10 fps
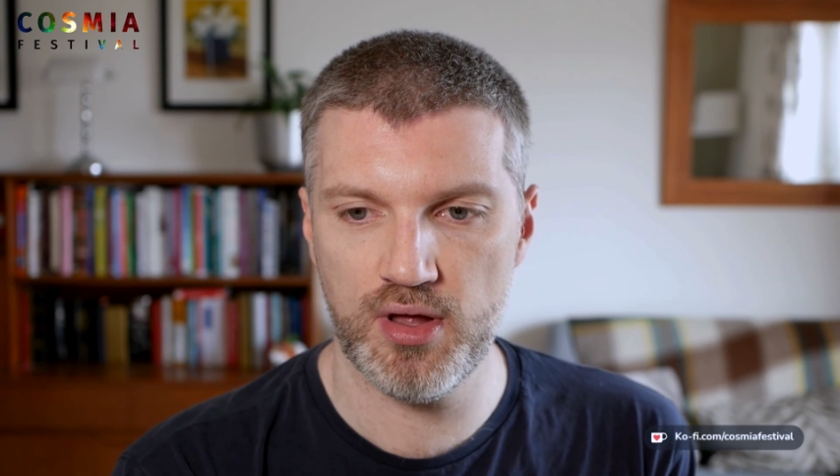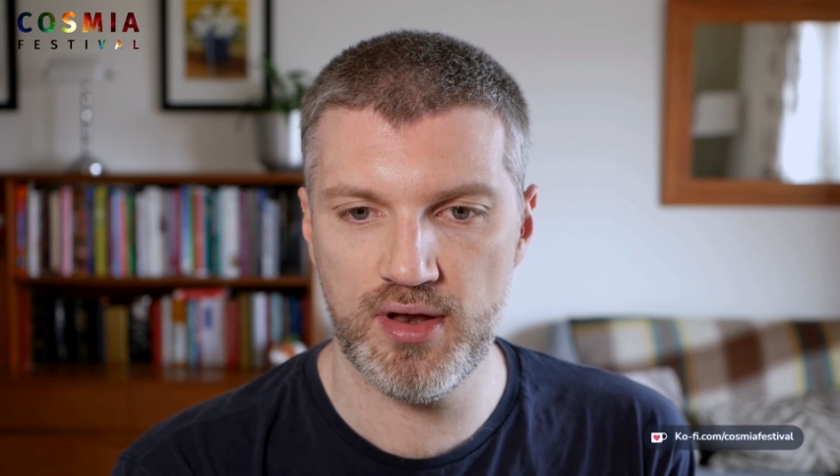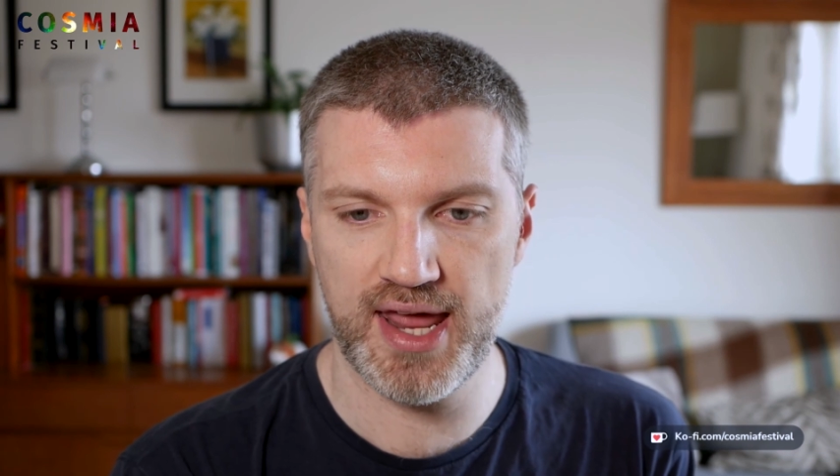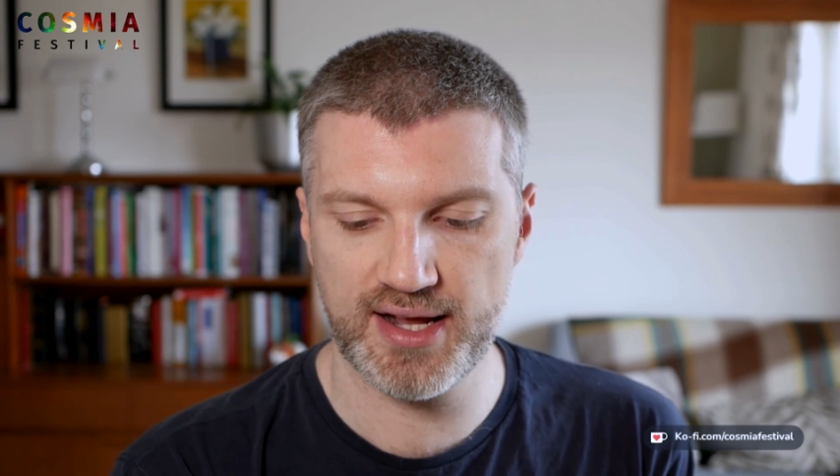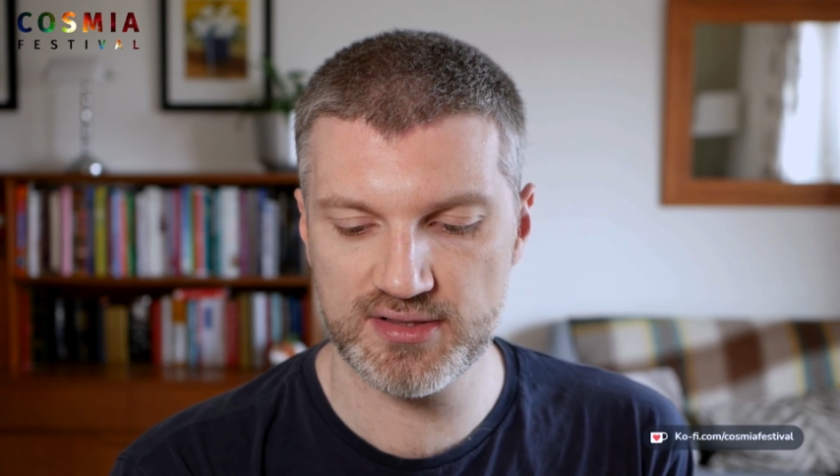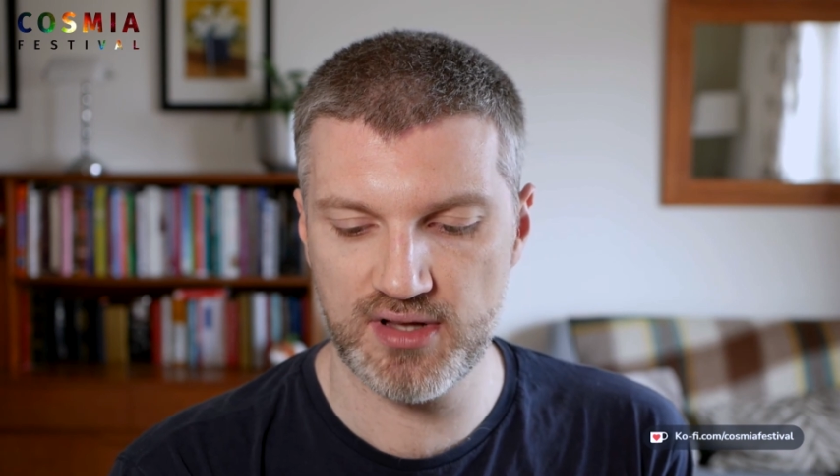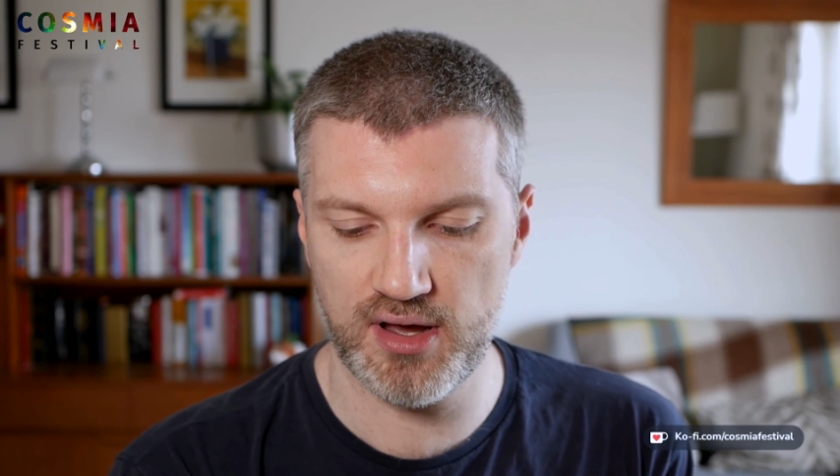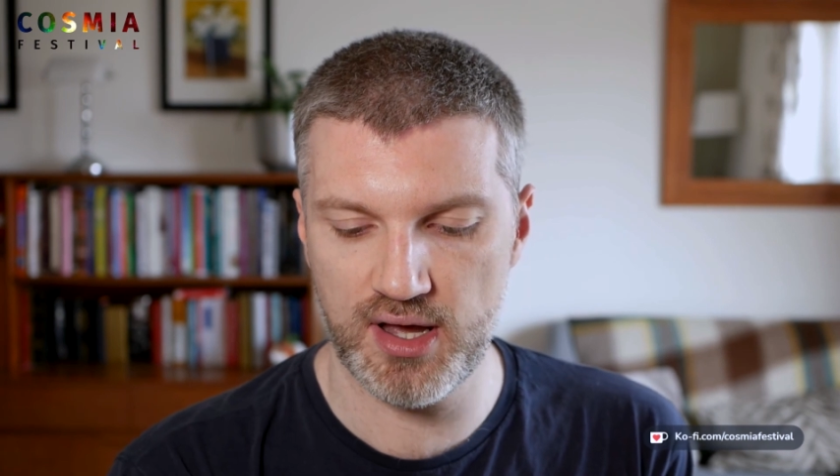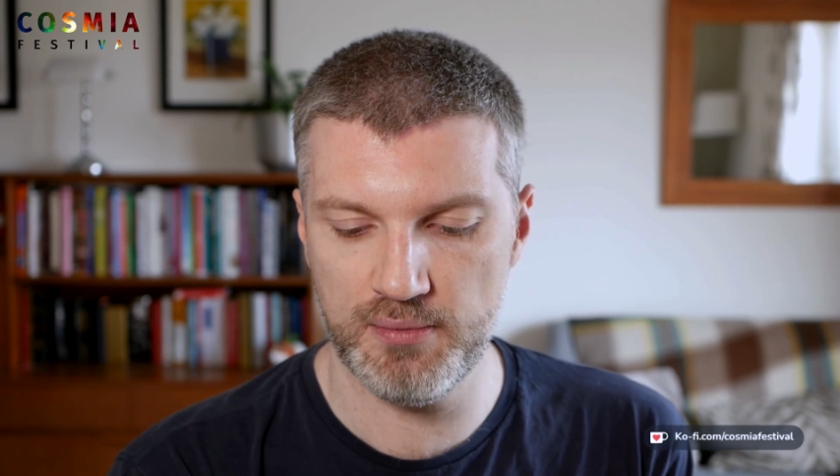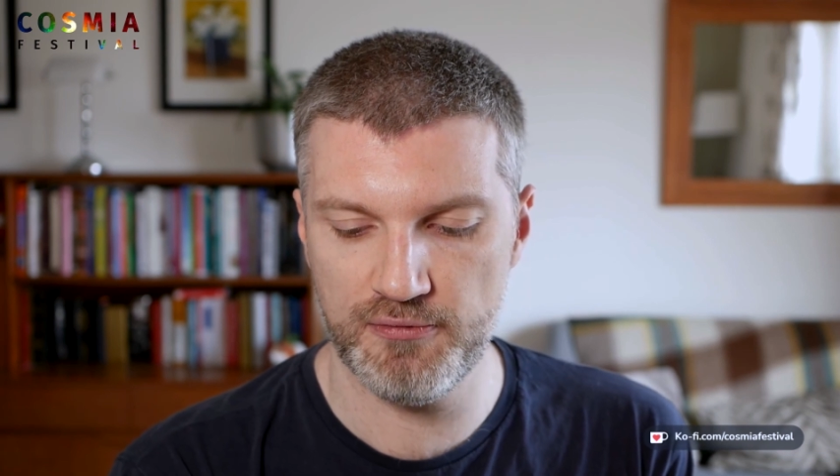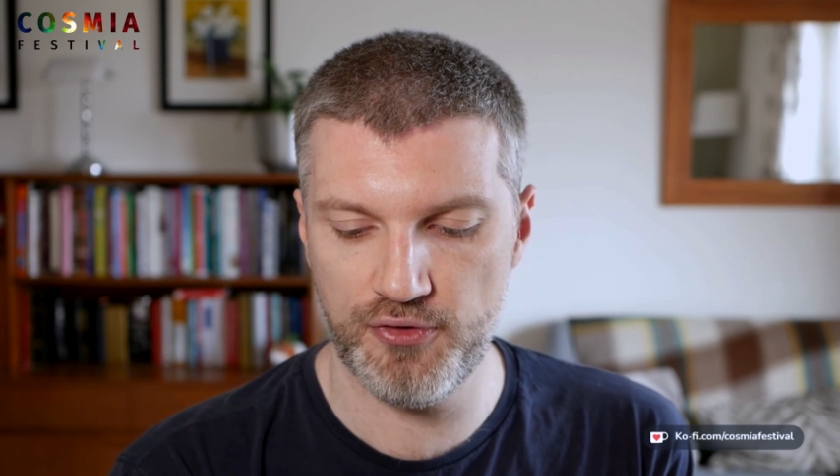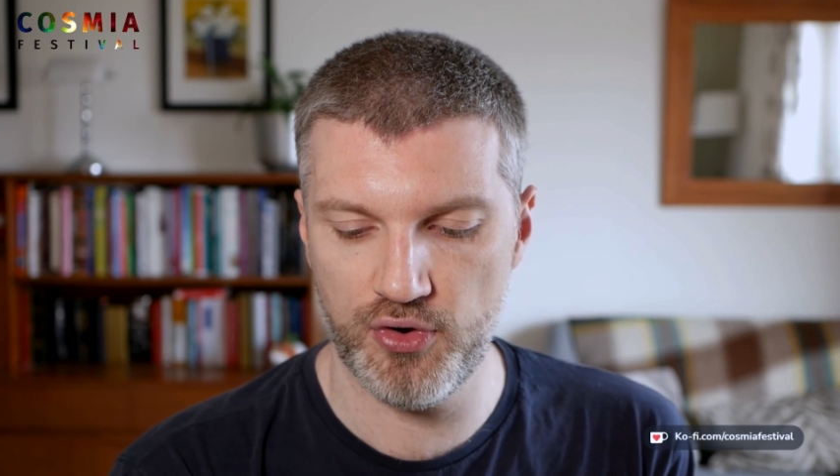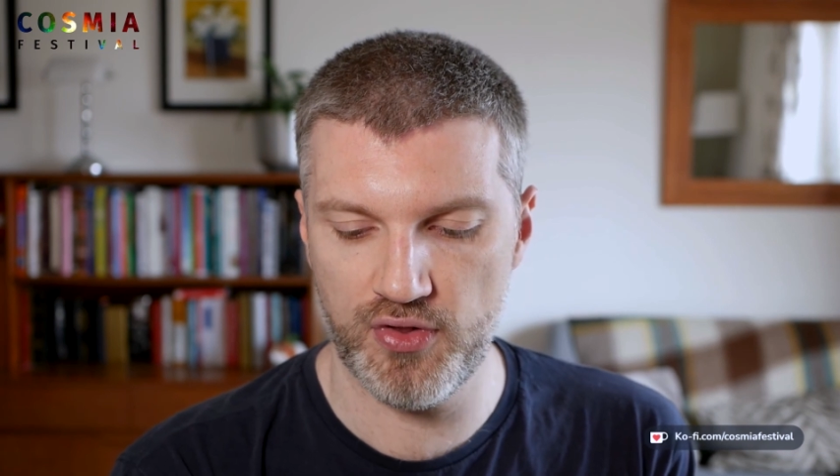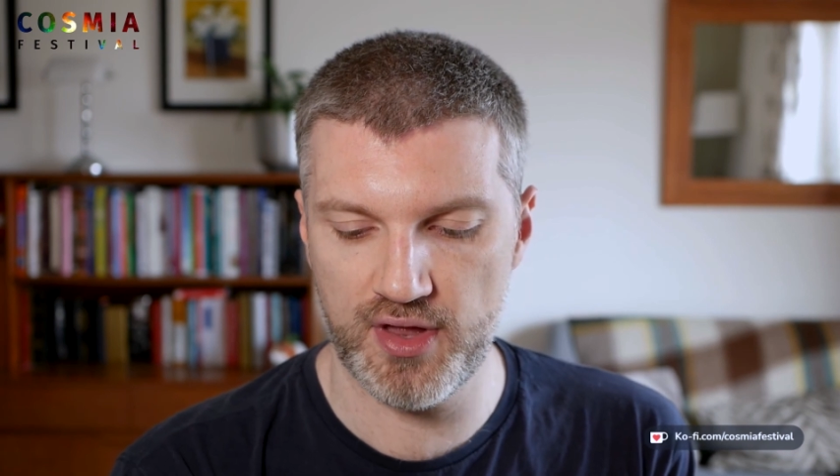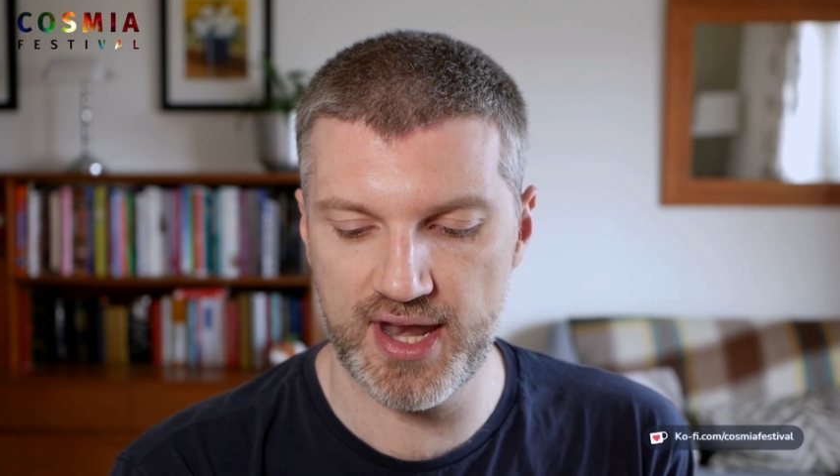next time for the